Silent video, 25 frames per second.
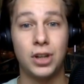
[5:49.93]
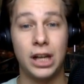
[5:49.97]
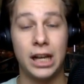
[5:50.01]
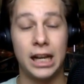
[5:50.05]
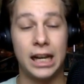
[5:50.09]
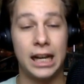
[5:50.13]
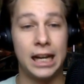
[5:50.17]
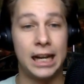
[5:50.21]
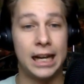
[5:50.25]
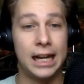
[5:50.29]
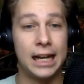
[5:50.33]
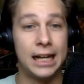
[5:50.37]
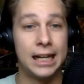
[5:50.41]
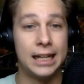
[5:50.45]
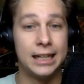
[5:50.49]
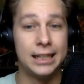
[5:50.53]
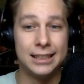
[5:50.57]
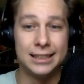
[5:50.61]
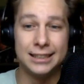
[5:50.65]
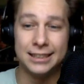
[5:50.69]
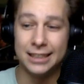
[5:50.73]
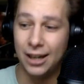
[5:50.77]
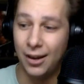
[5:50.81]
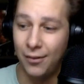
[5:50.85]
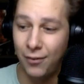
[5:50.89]
And
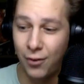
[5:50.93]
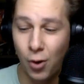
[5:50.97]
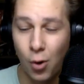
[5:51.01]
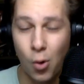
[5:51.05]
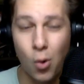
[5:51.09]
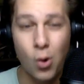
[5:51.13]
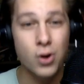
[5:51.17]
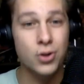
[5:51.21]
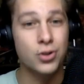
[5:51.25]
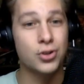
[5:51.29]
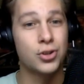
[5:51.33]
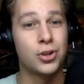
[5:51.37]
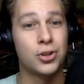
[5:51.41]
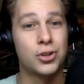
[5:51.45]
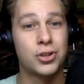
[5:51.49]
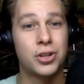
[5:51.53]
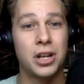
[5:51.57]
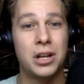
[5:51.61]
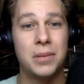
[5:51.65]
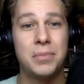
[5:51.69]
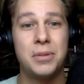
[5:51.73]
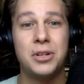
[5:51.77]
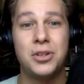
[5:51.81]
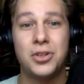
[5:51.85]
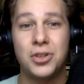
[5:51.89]
of course, there's
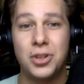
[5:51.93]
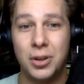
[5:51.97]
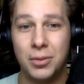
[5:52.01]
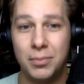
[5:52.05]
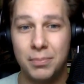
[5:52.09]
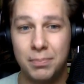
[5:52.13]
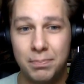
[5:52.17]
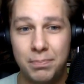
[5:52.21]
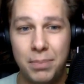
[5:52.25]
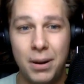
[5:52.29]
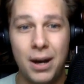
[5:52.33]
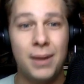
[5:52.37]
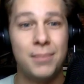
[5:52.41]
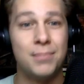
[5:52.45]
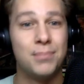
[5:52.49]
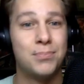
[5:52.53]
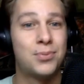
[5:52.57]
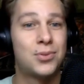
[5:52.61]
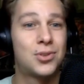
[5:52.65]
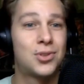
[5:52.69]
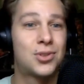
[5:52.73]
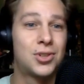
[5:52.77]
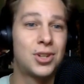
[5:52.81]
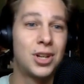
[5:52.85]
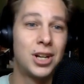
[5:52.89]
going to be some
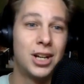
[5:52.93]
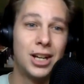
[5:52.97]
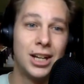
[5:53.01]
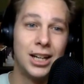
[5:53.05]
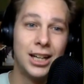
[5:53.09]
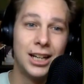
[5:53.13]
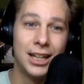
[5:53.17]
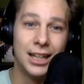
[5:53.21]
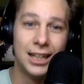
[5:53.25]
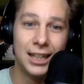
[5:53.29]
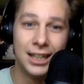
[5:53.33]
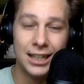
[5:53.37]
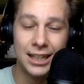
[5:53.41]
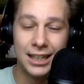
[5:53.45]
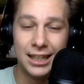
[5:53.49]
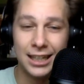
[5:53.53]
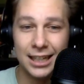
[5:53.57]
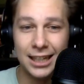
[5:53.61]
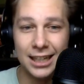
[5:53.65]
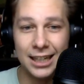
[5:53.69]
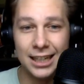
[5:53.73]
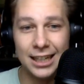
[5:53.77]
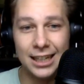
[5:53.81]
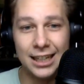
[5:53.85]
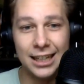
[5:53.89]
bumps
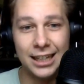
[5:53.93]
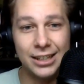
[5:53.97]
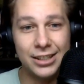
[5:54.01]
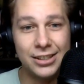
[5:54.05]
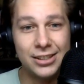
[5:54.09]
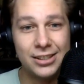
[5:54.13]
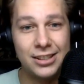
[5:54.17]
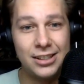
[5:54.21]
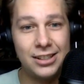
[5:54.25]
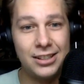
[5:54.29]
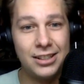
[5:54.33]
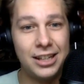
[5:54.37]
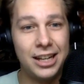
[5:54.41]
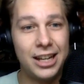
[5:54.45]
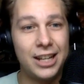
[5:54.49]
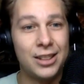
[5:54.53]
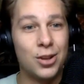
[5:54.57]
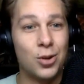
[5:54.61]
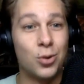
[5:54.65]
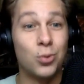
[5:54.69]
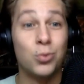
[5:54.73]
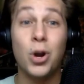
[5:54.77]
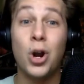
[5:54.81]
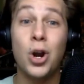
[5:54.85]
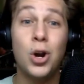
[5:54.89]
in
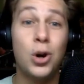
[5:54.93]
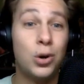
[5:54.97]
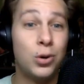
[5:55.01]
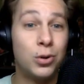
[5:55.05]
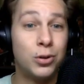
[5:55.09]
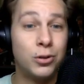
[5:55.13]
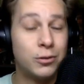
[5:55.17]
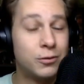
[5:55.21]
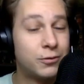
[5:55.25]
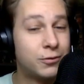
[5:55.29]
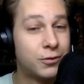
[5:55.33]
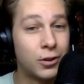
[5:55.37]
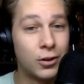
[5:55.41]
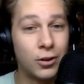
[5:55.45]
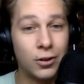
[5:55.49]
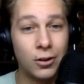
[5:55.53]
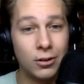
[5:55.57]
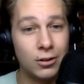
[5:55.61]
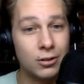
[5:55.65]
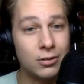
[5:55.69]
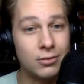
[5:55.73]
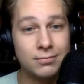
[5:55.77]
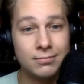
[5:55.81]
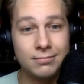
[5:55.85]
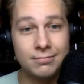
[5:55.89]
the road
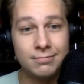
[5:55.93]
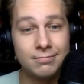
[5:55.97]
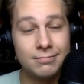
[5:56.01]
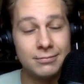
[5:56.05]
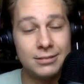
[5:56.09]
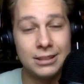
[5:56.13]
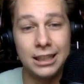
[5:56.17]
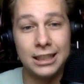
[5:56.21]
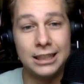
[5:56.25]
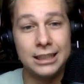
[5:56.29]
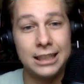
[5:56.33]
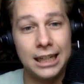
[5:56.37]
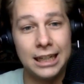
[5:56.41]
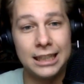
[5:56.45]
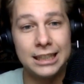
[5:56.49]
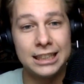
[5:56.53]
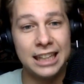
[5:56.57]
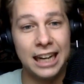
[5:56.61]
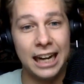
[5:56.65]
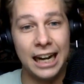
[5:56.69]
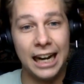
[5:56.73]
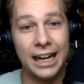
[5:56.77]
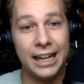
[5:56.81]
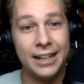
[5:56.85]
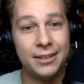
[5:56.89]
for a young
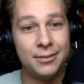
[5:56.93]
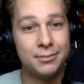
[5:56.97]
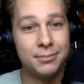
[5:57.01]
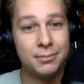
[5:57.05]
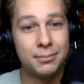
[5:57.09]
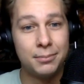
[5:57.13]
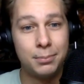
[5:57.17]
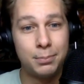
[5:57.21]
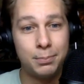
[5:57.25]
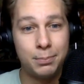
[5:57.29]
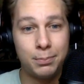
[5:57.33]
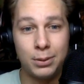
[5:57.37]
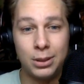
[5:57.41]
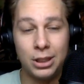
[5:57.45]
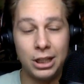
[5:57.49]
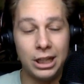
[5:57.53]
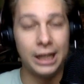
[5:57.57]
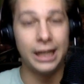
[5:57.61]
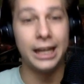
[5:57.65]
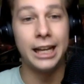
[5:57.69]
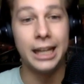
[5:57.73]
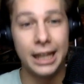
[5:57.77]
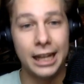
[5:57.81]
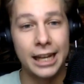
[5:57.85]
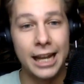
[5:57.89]
guy
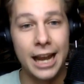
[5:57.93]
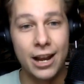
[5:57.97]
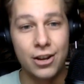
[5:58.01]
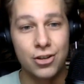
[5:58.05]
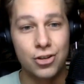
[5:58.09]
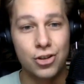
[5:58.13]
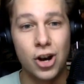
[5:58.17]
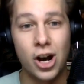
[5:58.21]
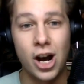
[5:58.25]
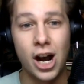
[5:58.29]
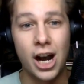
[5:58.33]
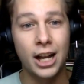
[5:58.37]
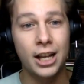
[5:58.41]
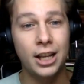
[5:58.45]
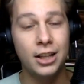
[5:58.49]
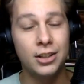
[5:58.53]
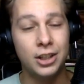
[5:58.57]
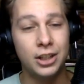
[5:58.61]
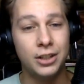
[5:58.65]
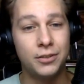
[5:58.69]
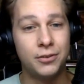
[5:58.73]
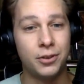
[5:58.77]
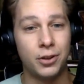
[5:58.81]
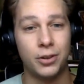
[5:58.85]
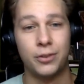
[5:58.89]
playing in the National Hockey
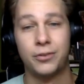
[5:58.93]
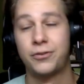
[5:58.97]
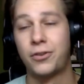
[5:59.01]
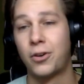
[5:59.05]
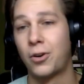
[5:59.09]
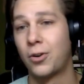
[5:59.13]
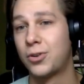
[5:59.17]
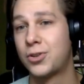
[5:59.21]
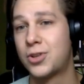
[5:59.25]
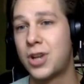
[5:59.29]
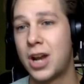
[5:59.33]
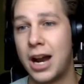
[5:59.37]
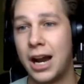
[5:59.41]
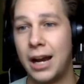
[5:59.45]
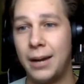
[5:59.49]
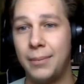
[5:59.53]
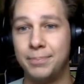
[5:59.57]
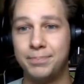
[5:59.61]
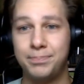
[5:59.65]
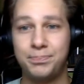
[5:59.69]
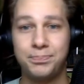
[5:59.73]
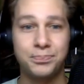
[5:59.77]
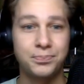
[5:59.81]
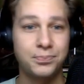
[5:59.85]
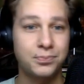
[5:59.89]
League for the first time.
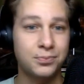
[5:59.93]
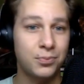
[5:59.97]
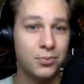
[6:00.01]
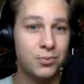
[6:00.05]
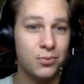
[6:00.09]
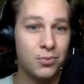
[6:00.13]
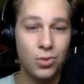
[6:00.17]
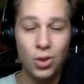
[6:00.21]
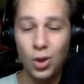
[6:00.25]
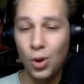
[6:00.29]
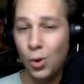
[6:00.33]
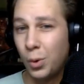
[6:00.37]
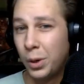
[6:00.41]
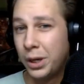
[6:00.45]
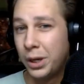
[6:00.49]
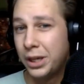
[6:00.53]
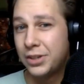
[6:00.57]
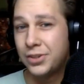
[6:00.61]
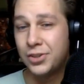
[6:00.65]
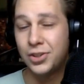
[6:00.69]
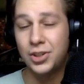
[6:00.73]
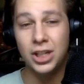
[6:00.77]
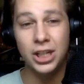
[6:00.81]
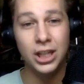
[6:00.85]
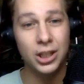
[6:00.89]
We
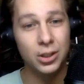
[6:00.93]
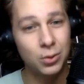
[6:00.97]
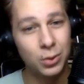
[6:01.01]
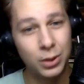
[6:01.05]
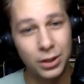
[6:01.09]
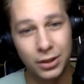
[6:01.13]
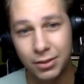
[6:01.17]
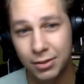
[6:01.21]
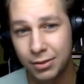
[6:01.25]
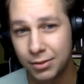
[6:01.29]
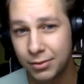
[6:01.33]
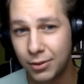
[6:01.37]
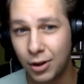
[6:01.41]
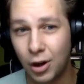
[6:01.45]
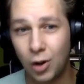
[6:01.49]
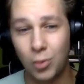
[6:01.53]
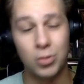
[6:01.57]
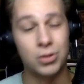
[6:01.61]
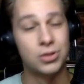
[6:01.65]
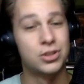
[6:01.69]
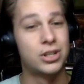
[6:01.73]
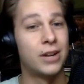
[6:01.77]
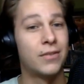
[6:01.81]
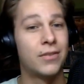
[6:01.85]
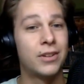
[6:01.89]
see it with
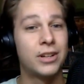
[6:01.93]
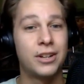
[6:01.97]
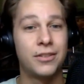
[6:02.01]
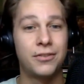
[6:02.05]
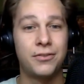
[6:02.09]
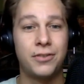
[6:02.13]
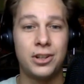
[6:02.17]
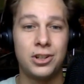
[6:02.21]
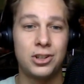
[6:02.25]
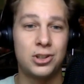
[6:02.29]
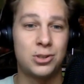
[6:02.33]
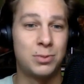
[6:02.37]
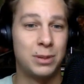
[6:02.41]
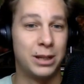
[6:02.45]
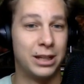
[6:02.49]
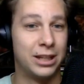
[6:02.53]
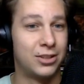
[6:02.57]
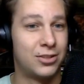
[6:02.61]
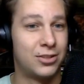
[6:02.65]
almost every defenseman.